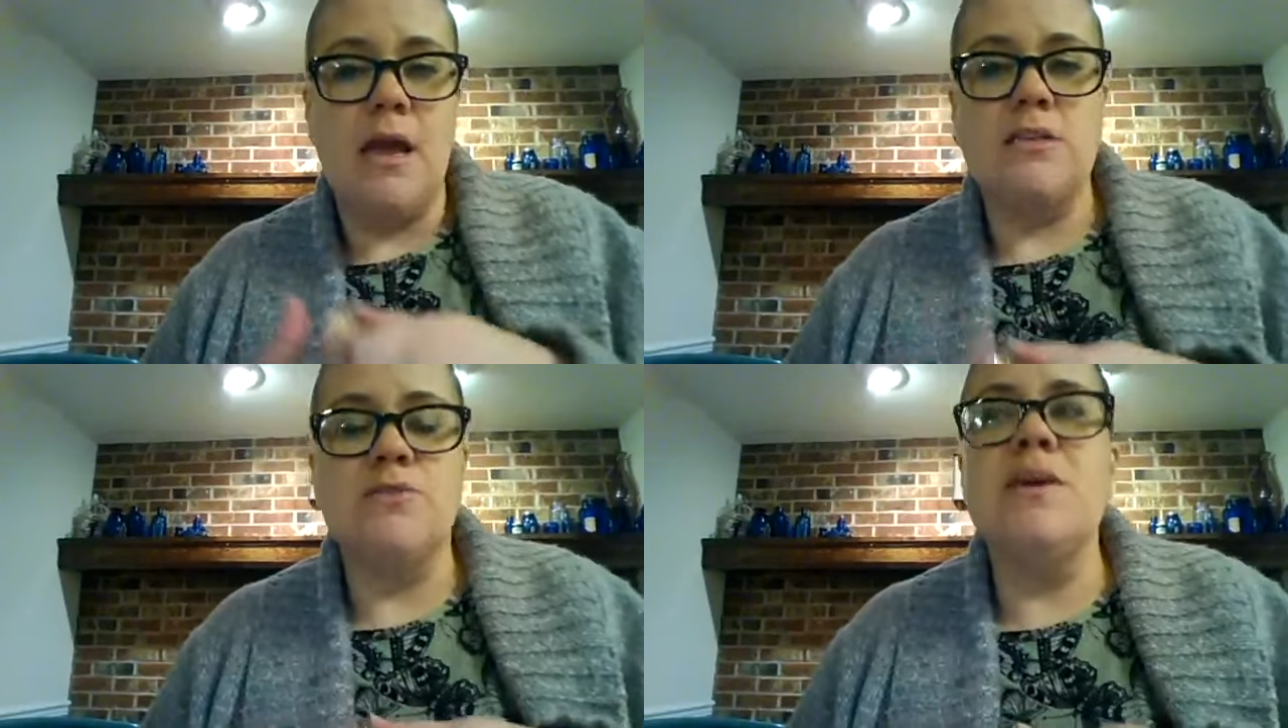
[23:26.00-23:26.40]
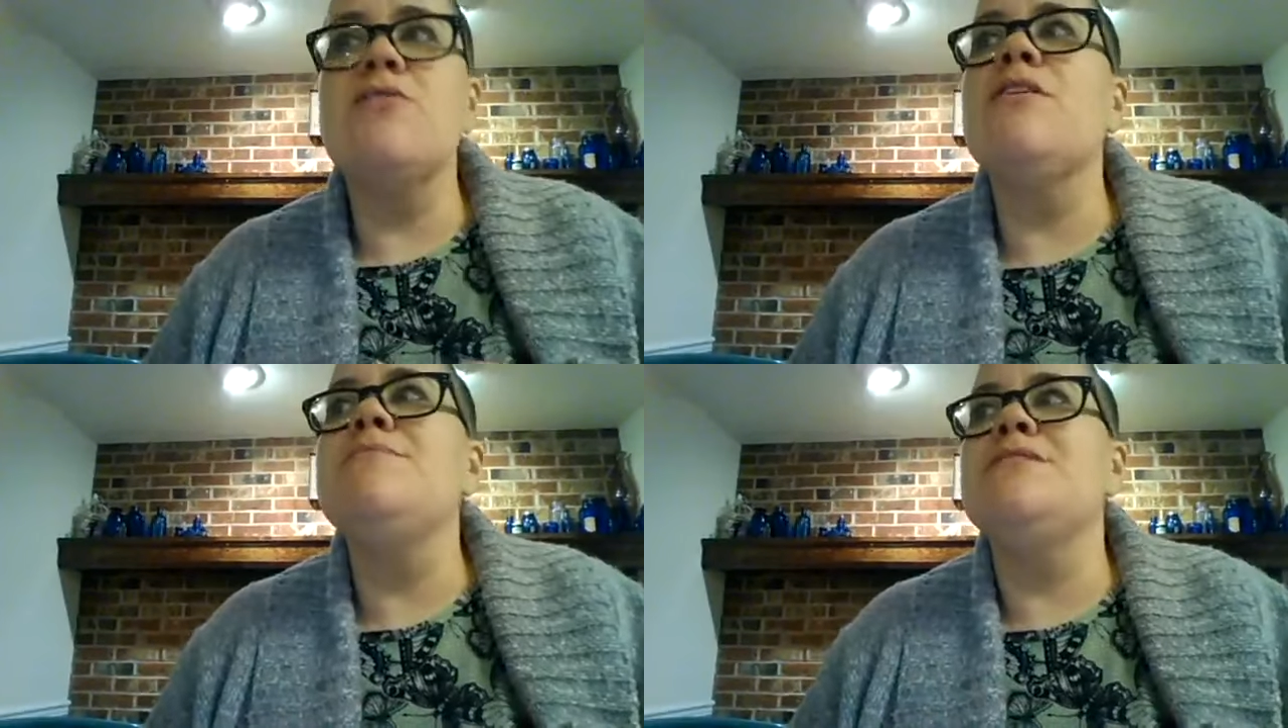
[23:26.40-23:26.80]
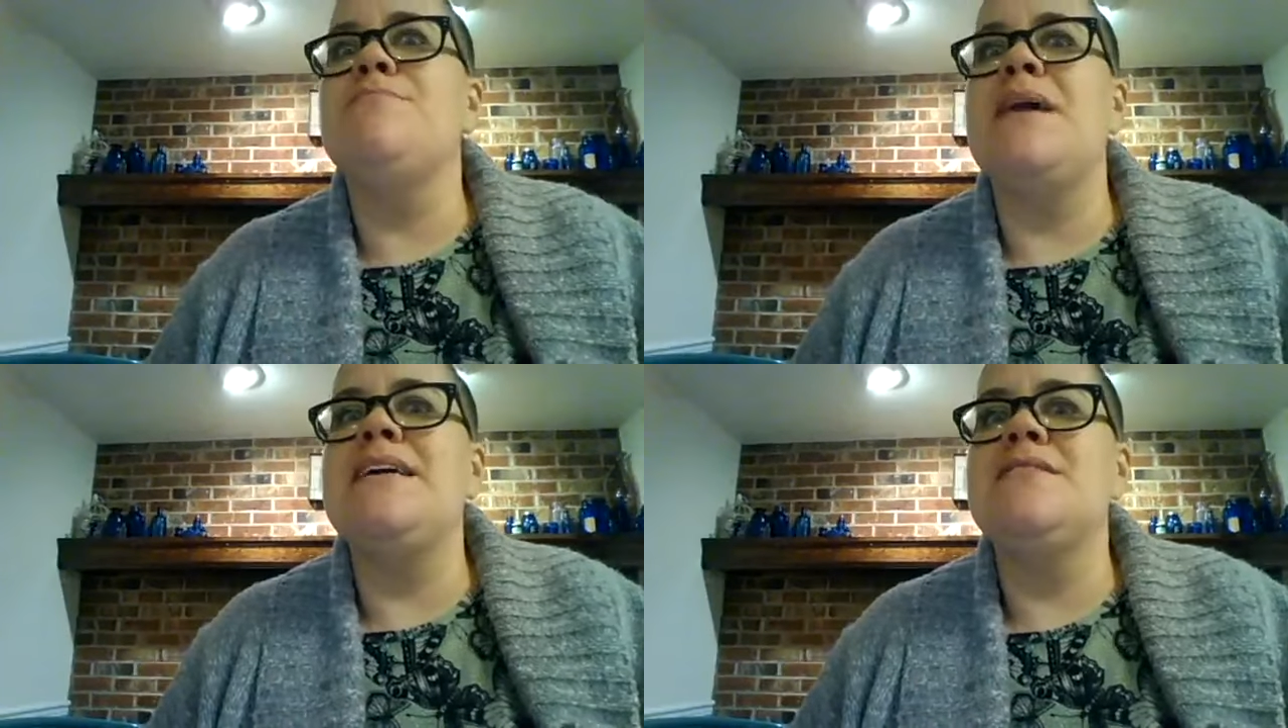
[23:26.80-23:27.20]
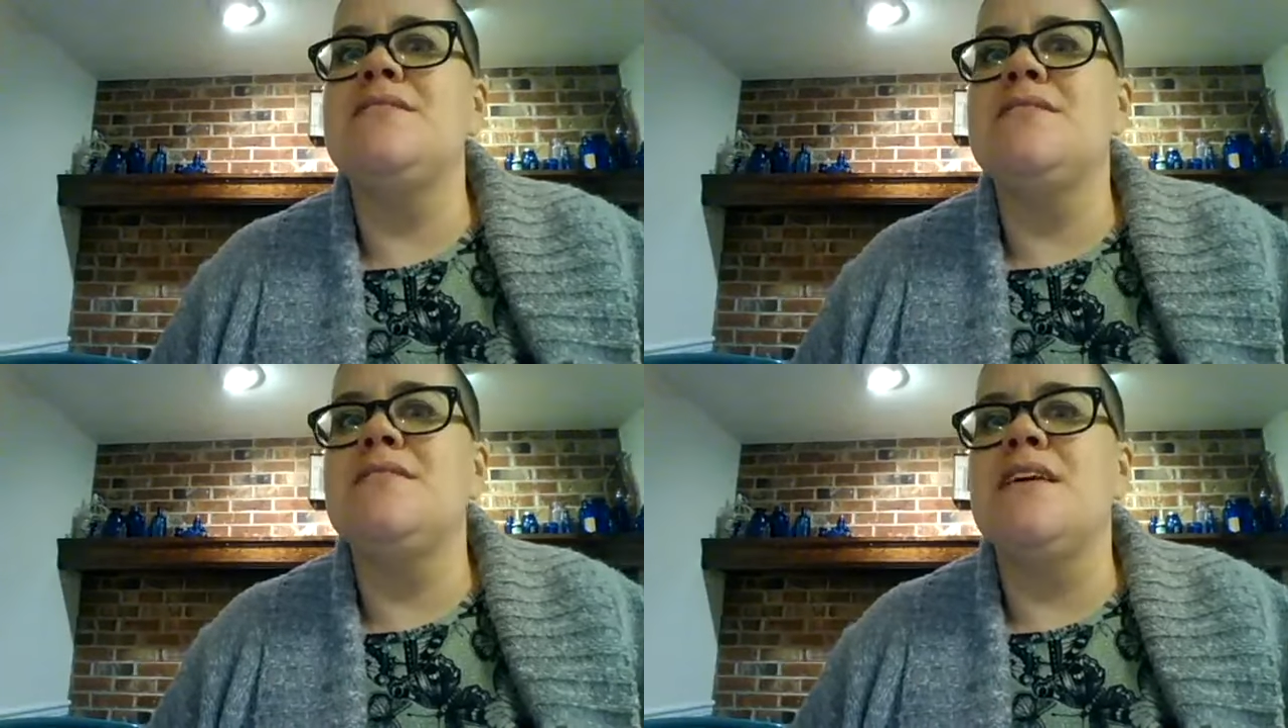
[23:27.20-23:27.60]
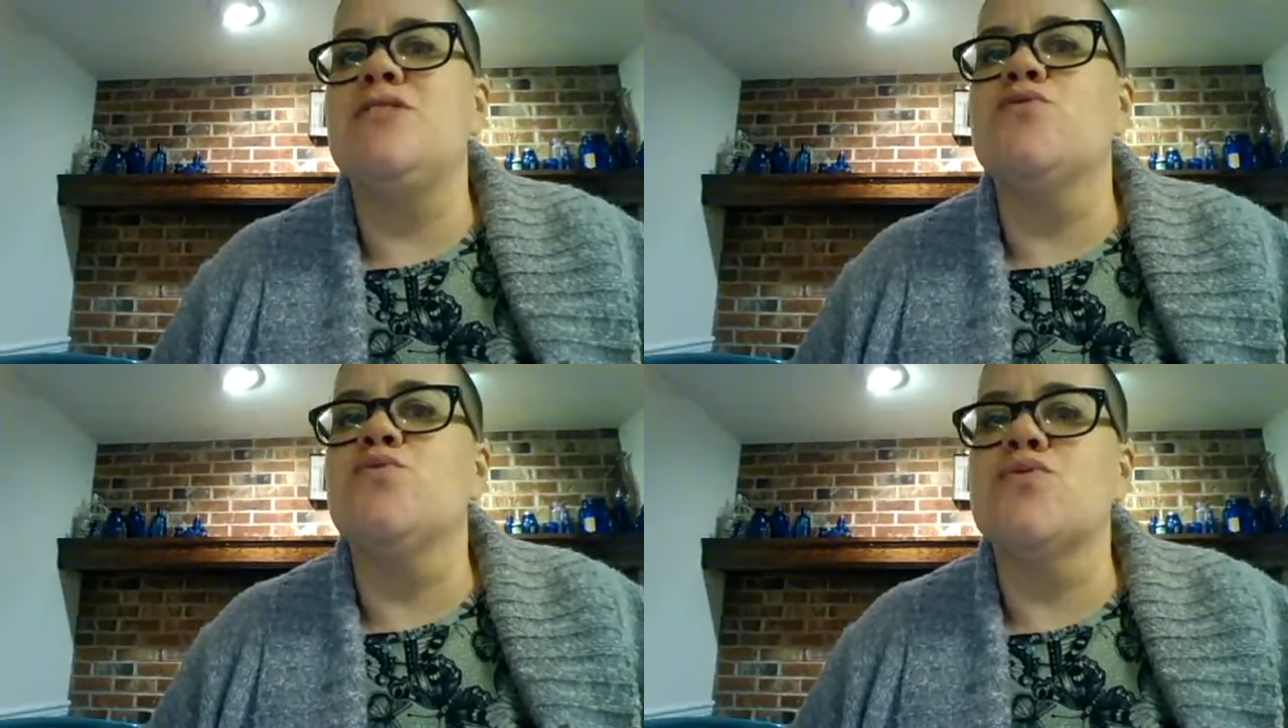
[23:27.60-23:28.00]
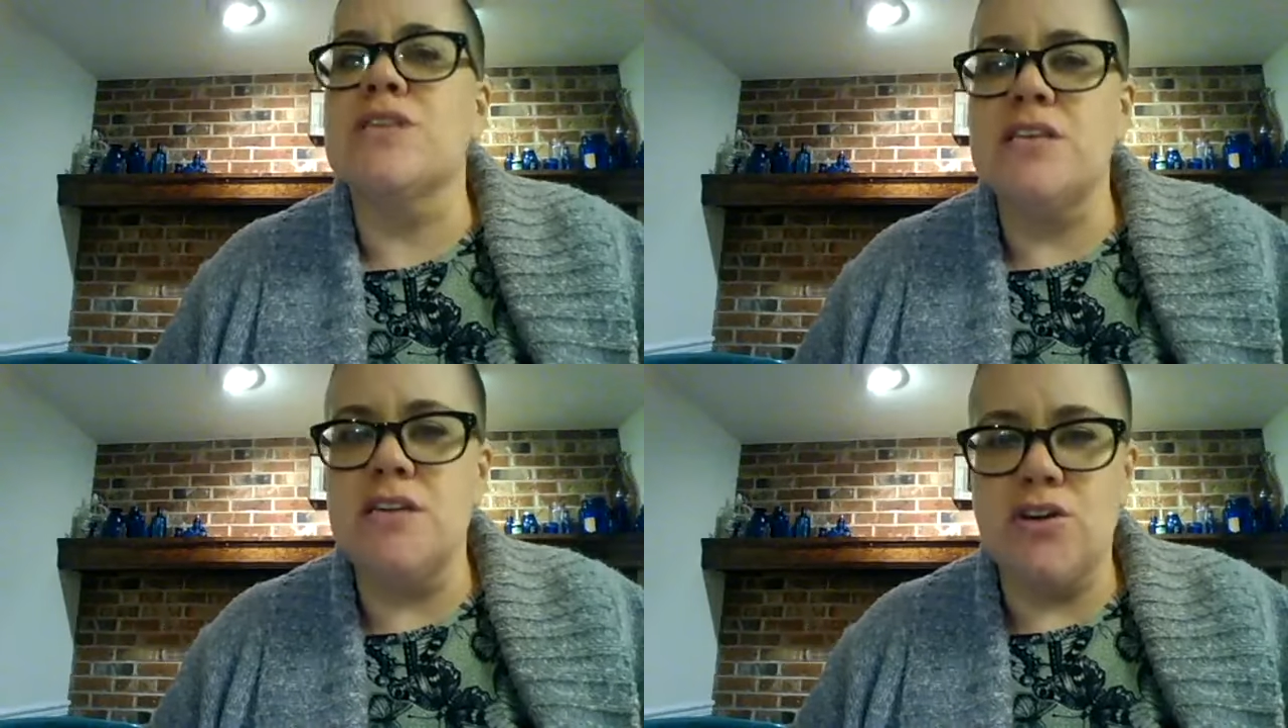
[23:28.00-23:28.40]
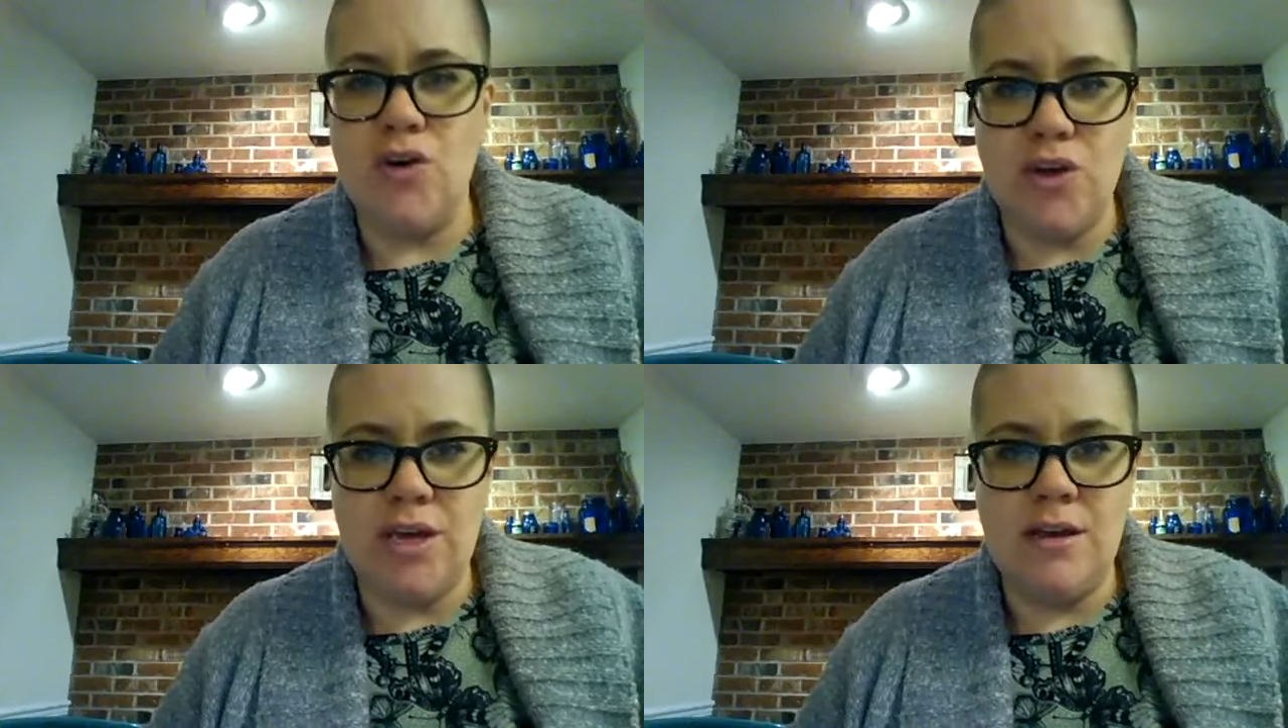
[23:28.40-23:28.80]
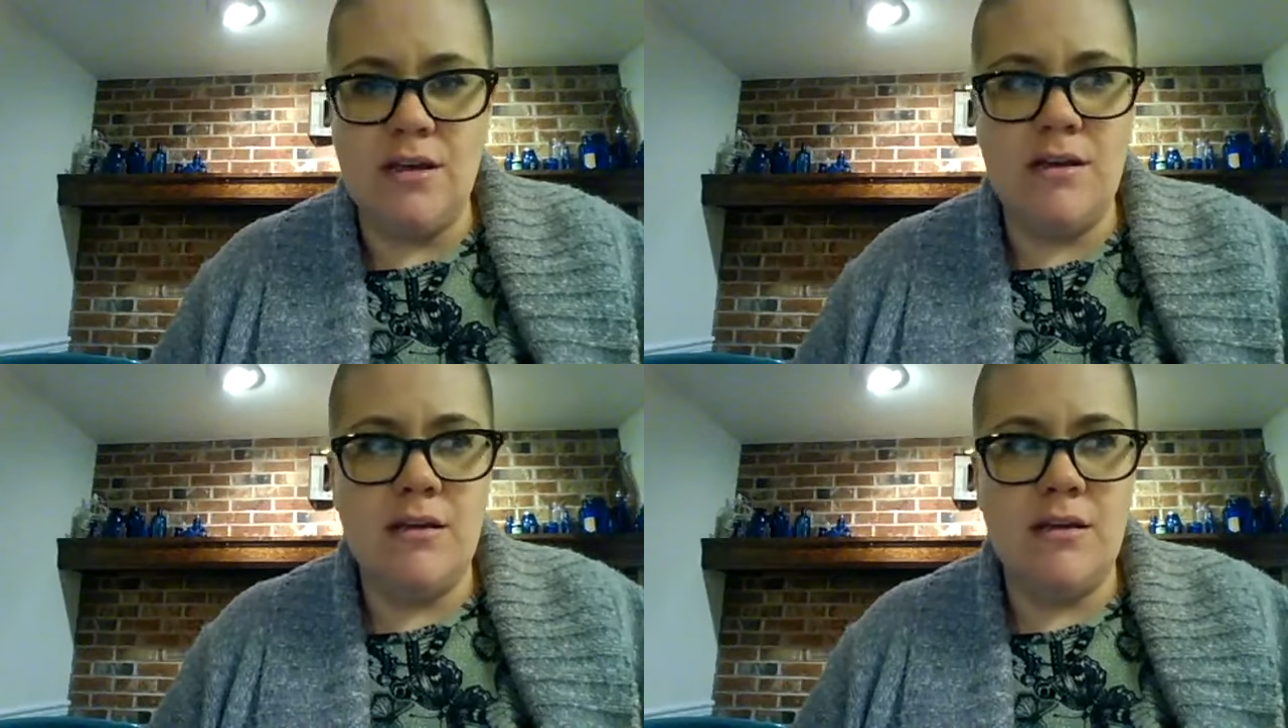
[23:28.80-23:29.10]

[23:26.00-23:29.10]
Sweet Cream Spice is really good.